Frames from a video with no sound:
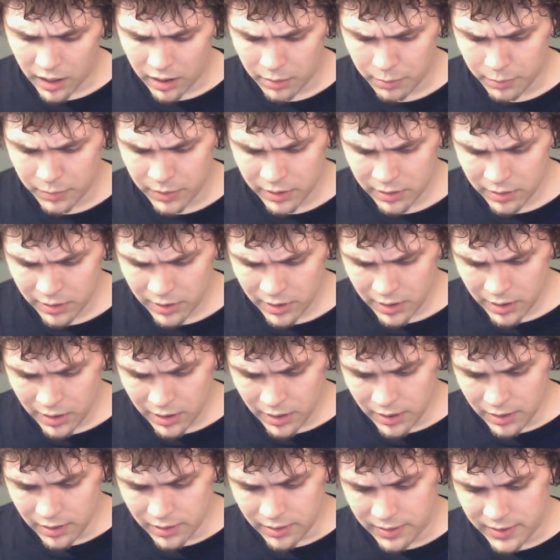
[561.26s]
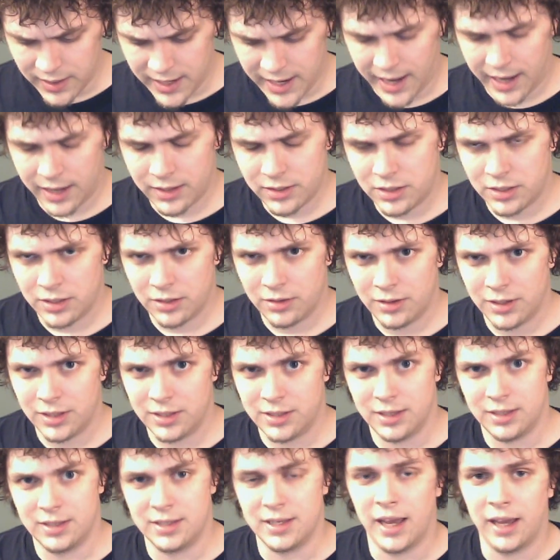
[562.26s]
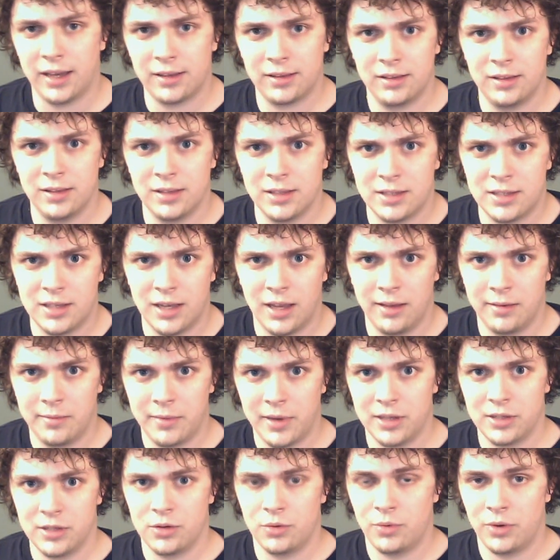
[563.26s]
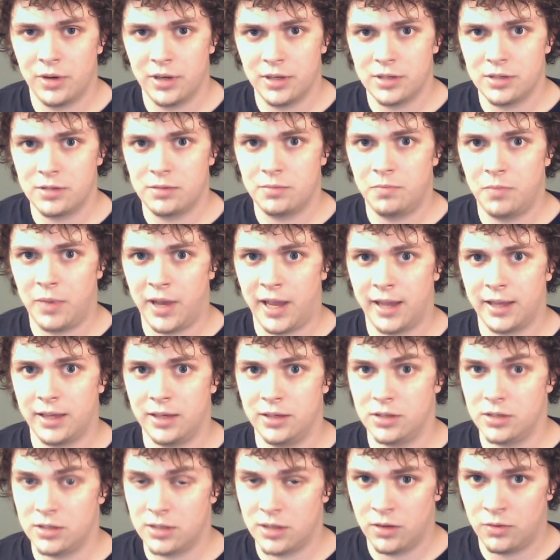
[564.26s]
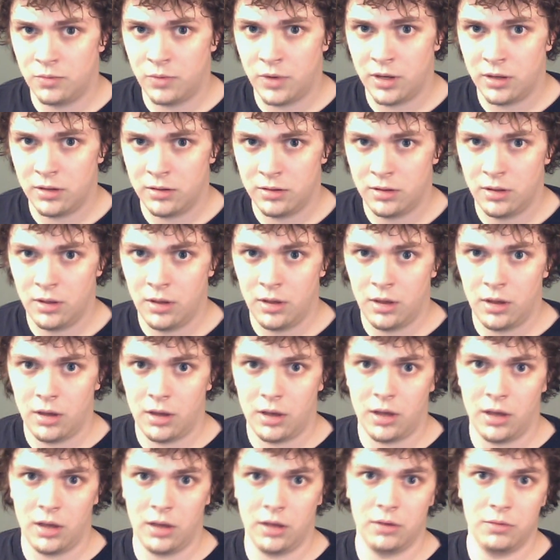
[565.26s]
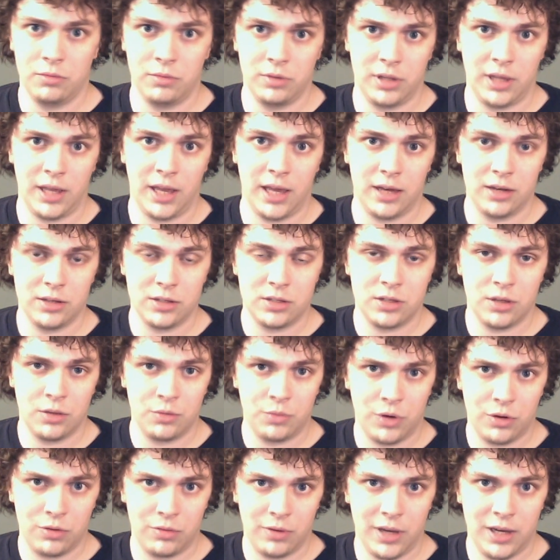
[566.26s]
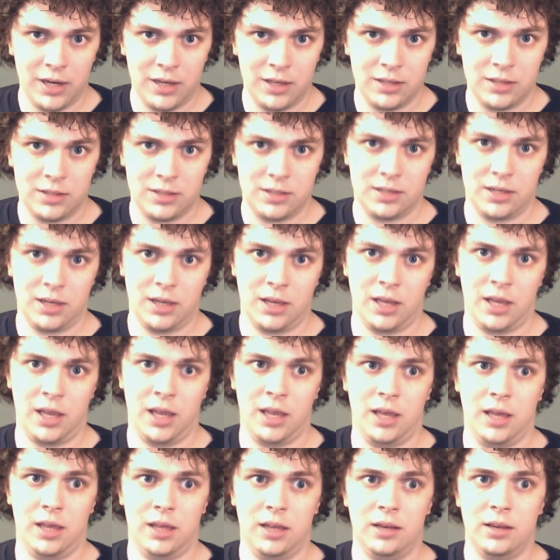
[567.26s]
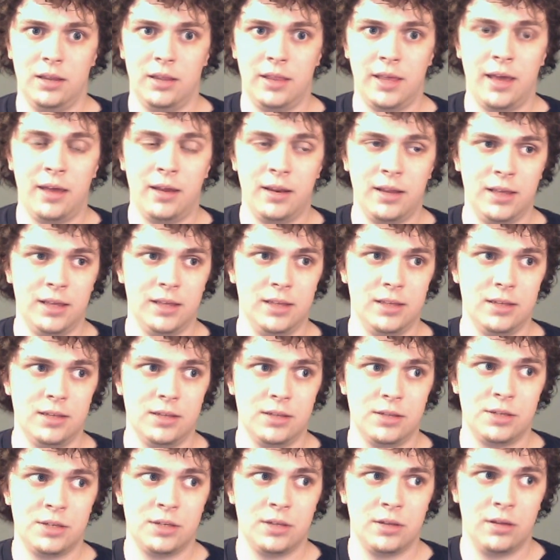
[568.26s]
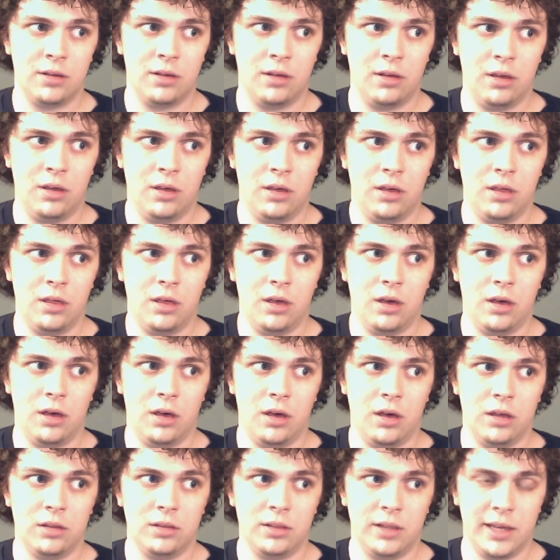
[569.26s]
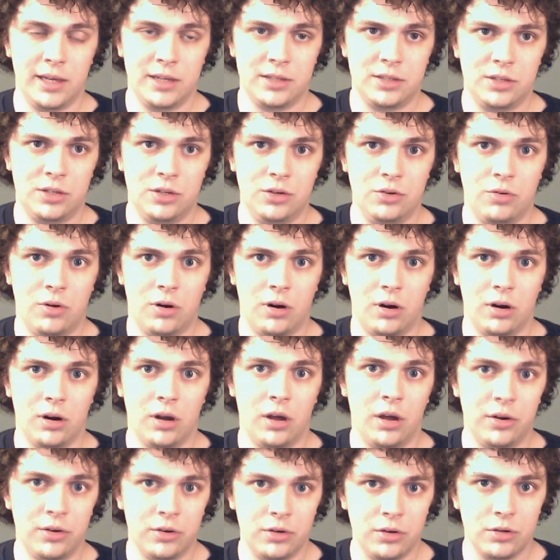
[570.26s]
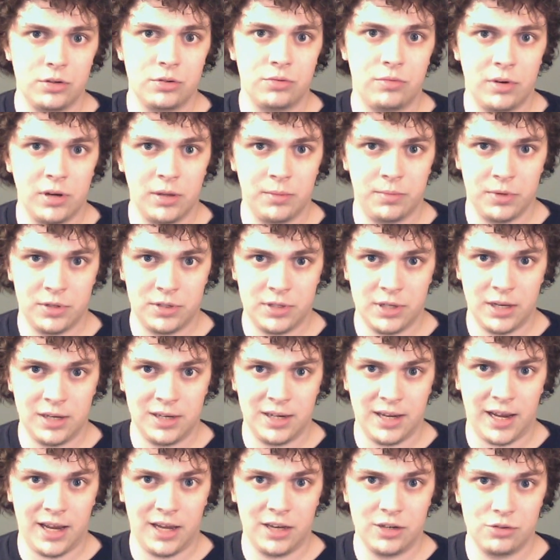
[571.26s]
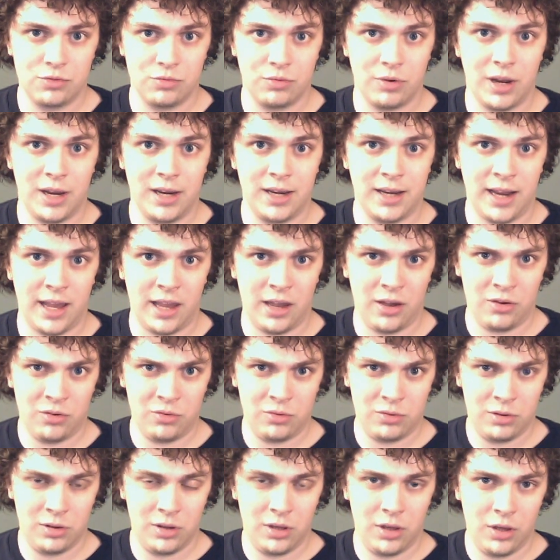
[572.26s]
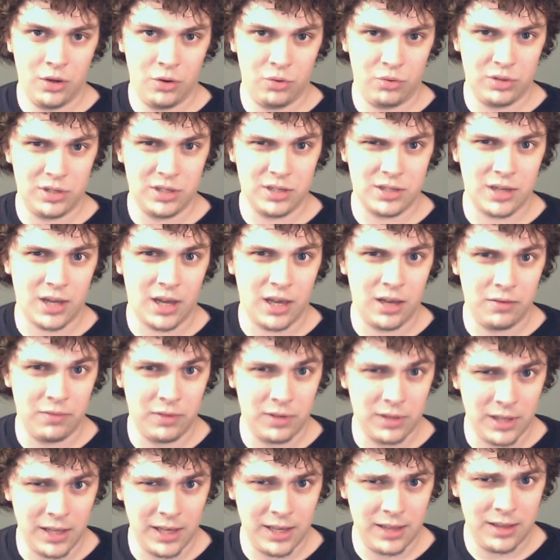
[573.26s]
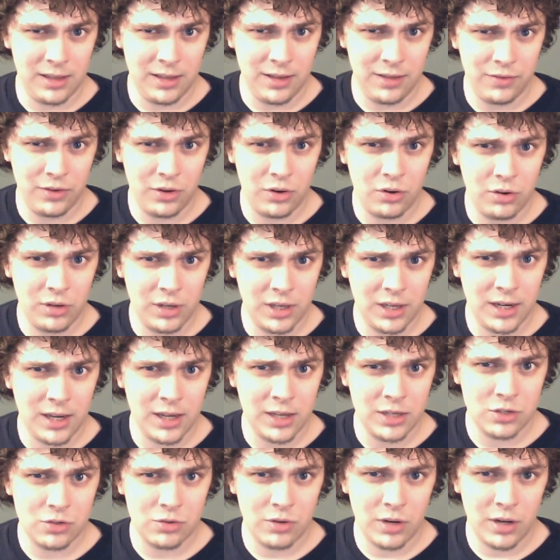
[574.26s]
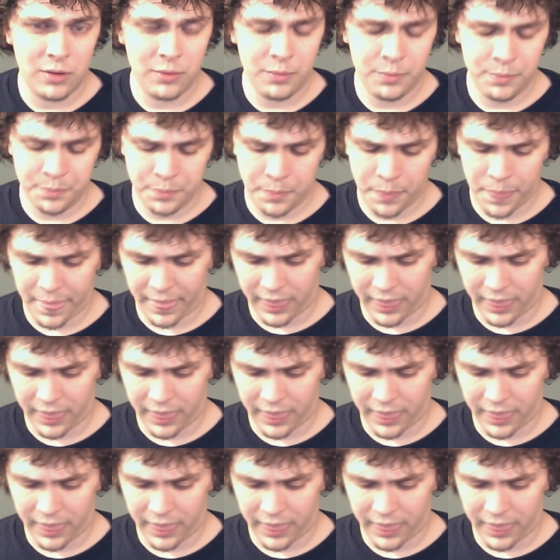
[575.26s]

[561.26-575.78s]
The answer is exactly the same as it was back in Sunwell, when they added Sunwell Radiance, and that is, unless you are under 20% dodge right now, which is kind of unlikely if you're going into Ice Crown,